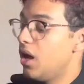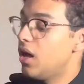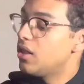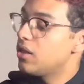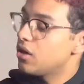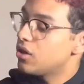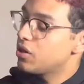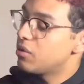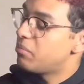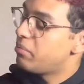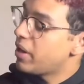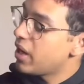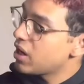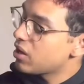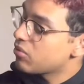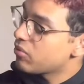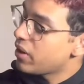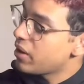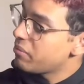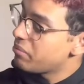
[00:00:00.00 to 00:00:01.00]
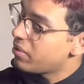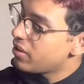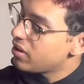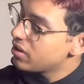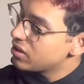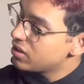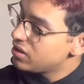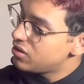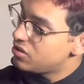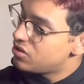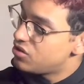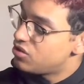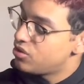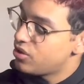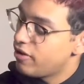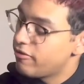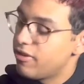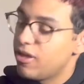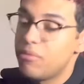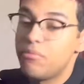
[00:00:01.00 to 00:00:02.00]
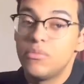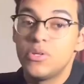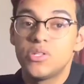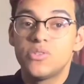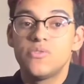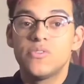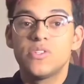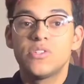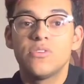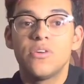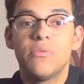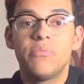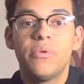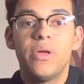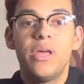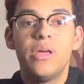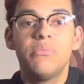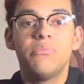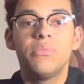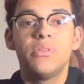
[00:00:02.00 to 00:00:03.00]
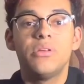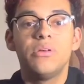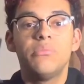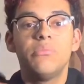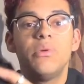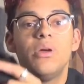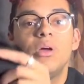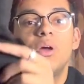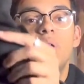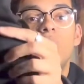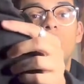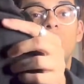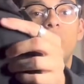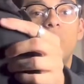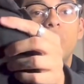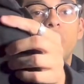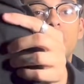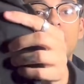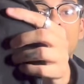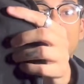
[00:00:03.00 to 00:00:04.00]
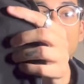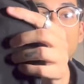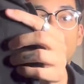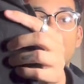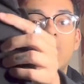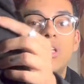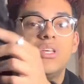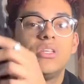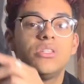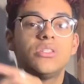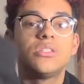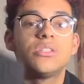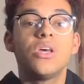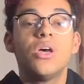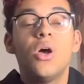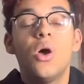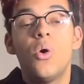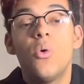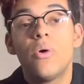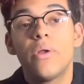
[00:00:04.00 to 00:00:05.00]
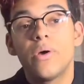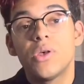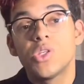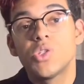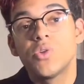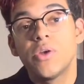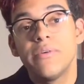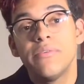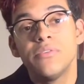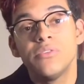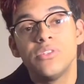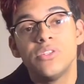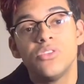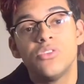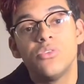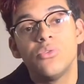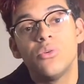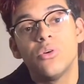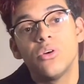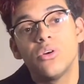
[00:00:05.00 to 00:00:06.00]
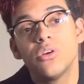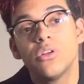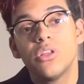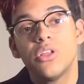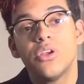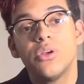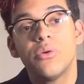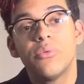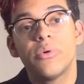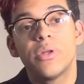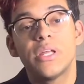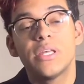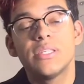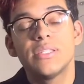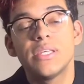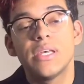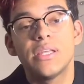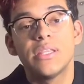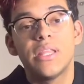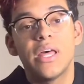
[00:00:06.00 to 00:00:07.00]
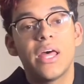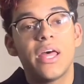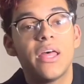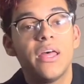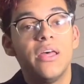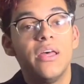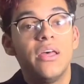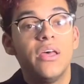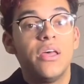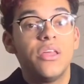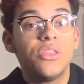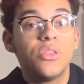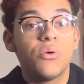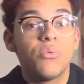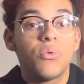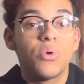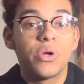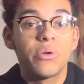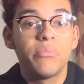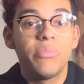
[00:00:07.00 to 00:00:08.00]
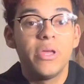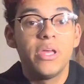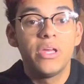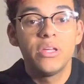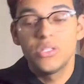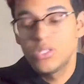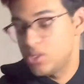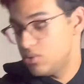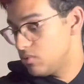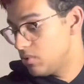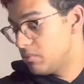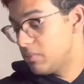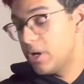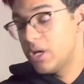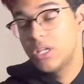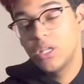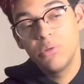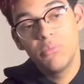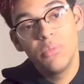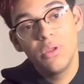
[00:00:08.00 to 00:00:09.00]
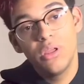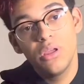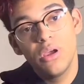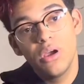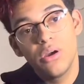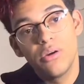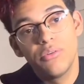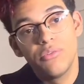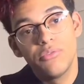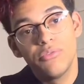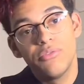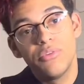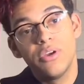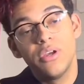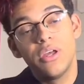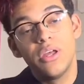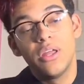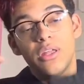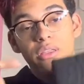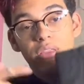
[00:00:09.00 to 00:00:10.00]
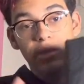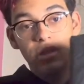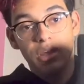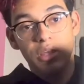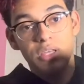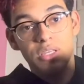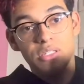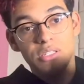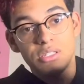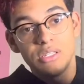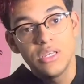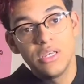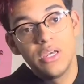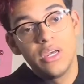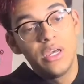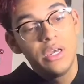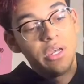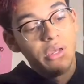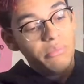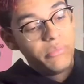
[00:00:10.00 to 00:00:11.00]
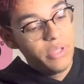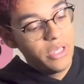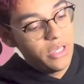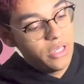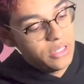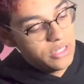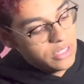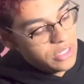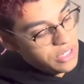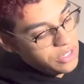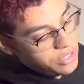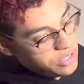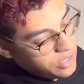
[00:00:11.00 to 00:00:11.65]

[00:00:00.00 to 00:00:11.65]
And then on the back right pocket, you do have that MSFTSrep emblem, which is what I was referencing to earlier when I said that the work pants reminded me of these, because they used